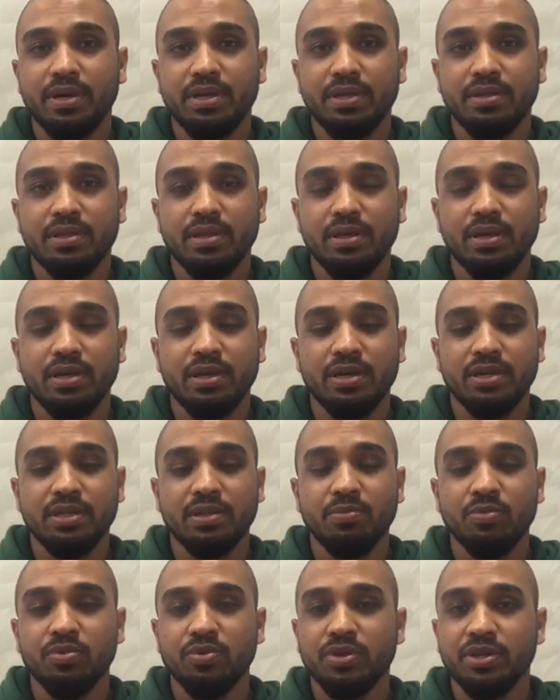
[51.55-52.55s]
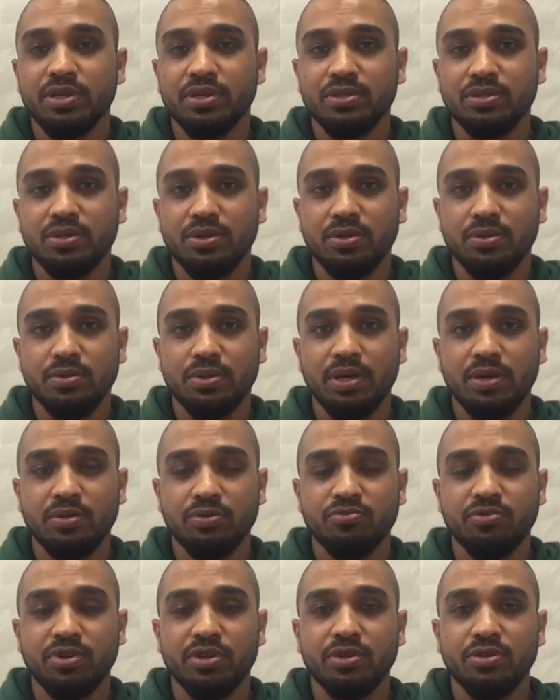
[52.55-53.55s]
in uh, in the morning. So that
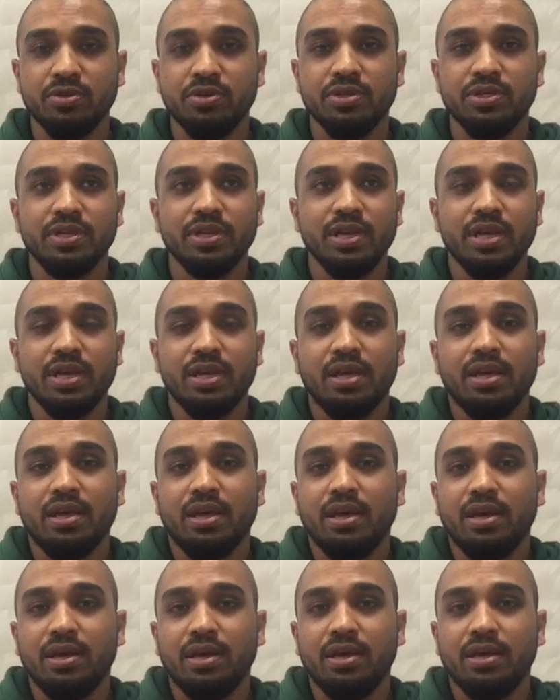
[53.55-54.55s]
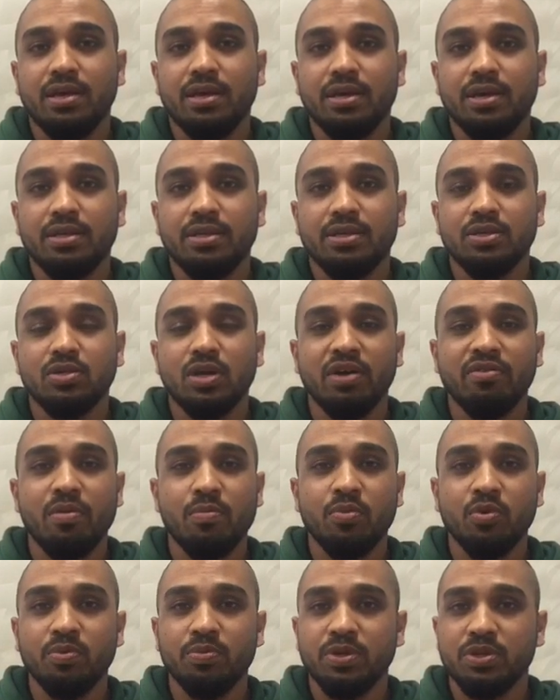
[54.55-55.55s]
was very good. Uh, the driver
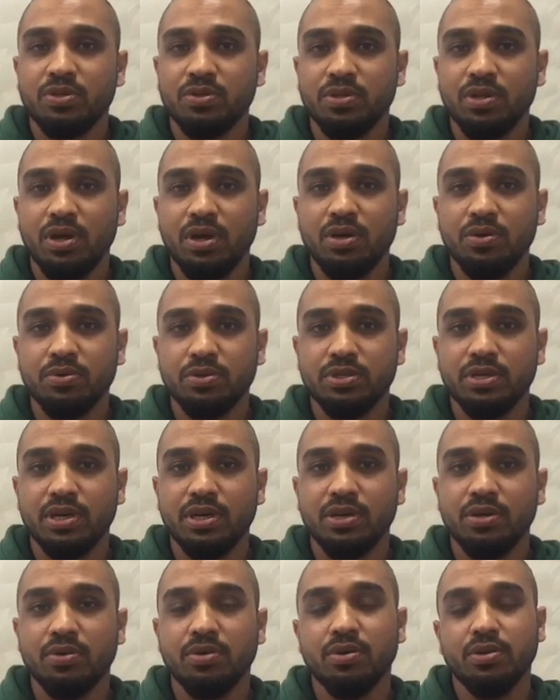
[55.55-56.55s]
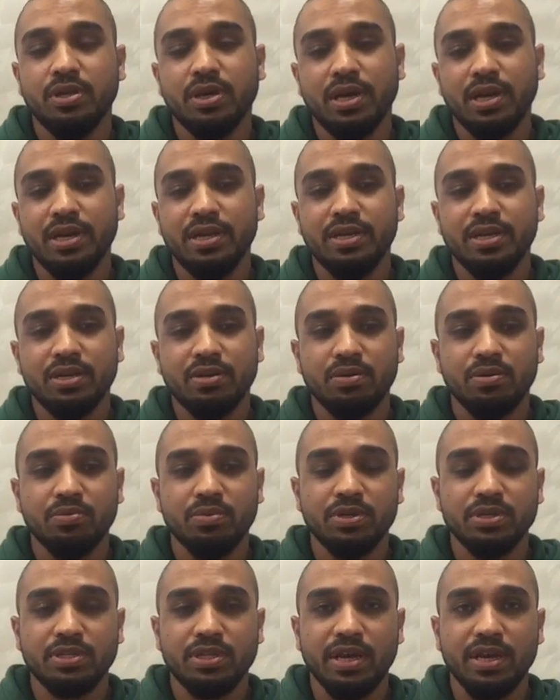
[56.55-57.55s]
brought me to the hotel or the clinic
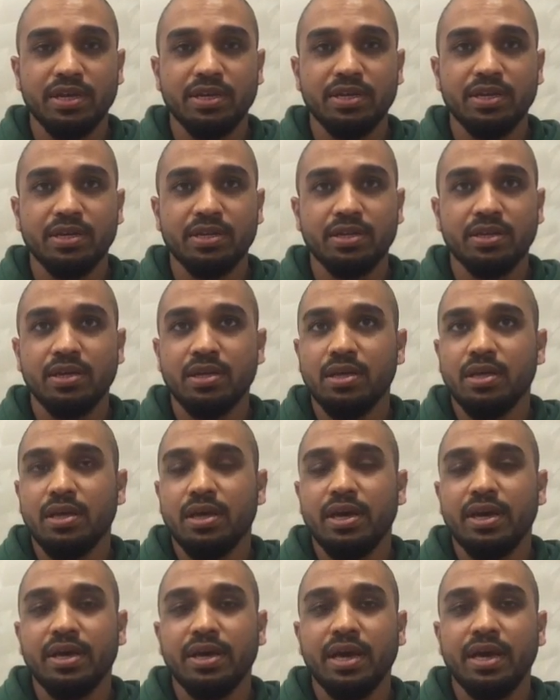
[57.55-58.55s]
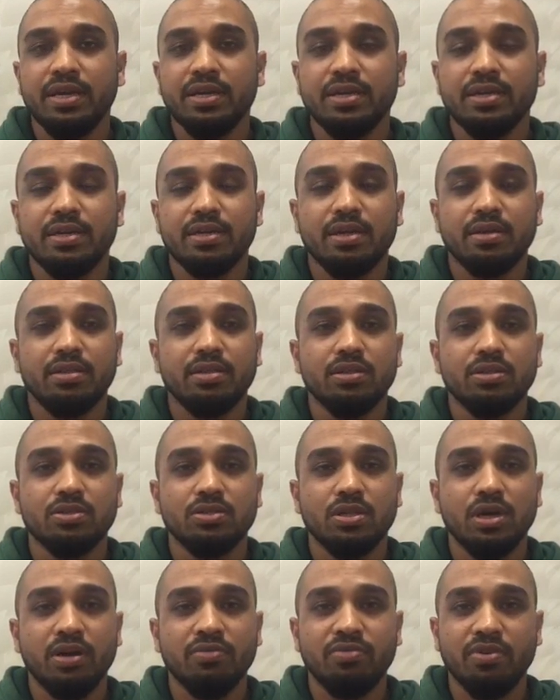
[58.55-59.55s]
we're staying in. Again, the
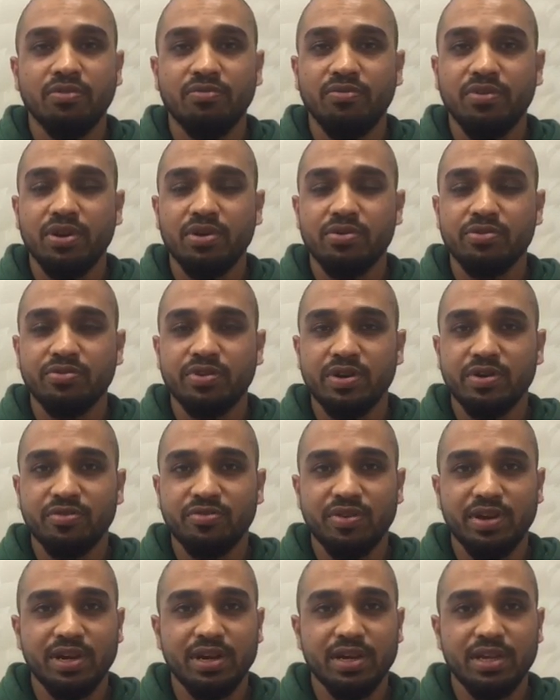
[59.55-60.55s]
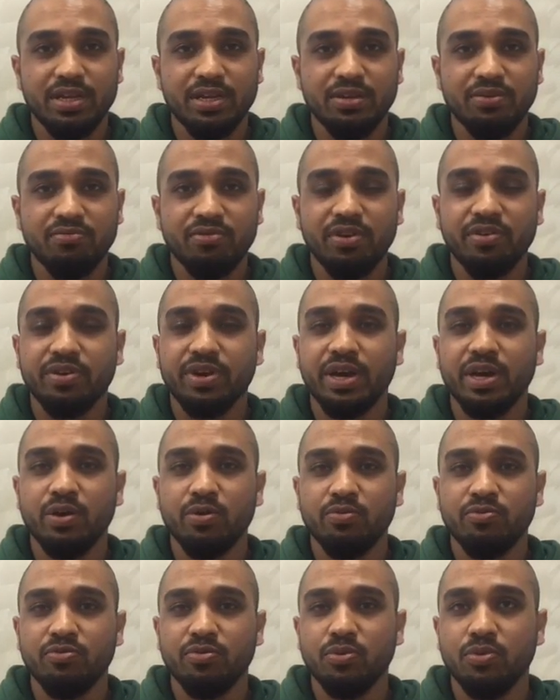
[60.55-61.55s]
staff are very, very friendly, very
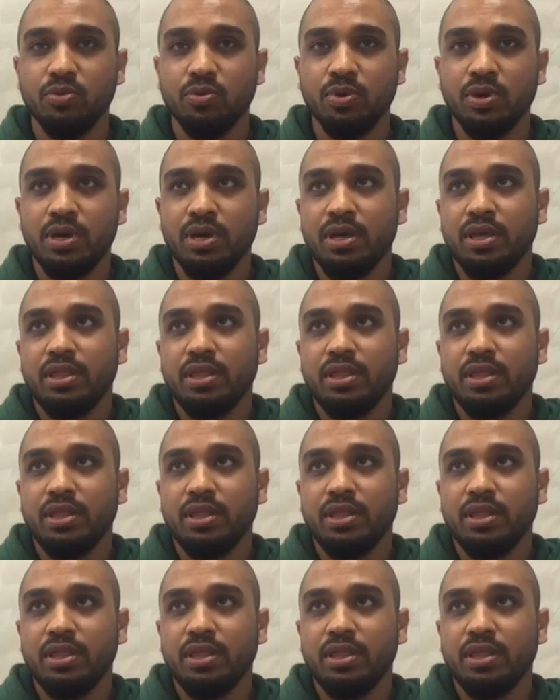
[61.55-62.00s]
helpful.